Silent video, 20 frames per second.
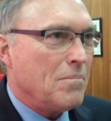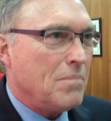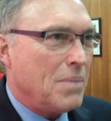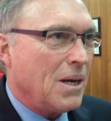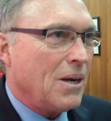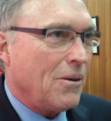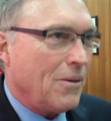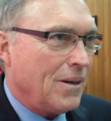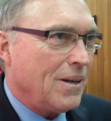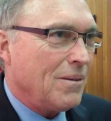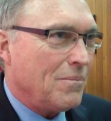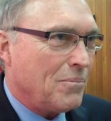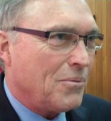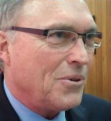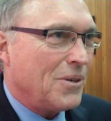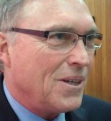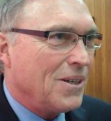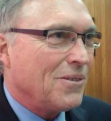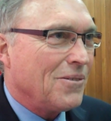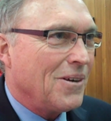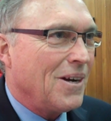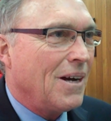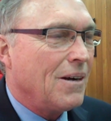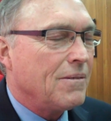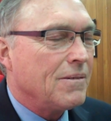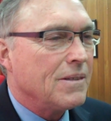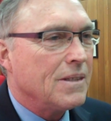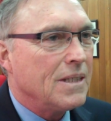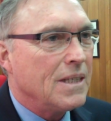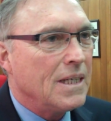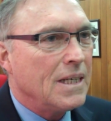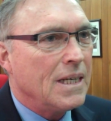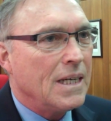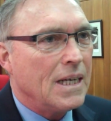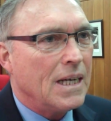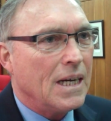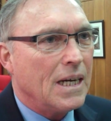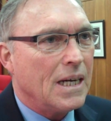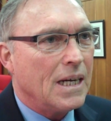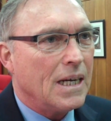bury and put in the ground
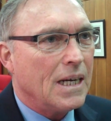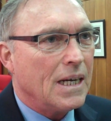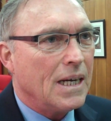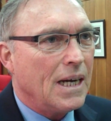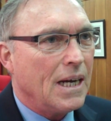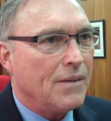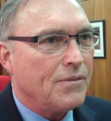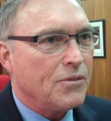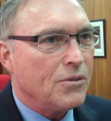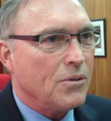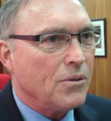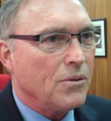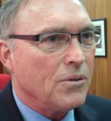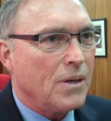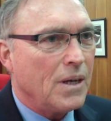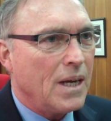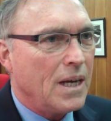after